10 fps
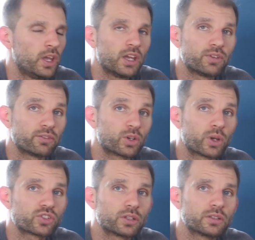If you have any
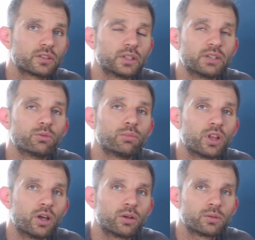questions, leave them
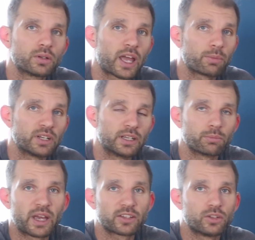below. Happy to
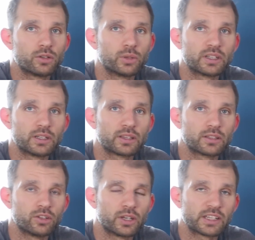get back to you with
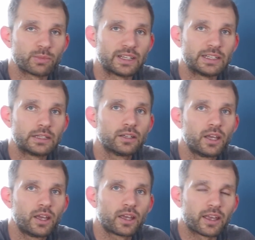anything that you guys may need,
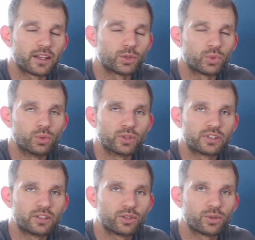and we will
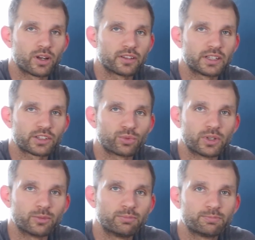see you on the next
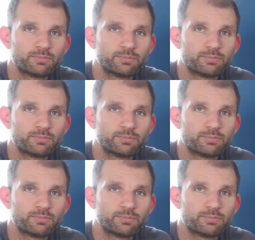one.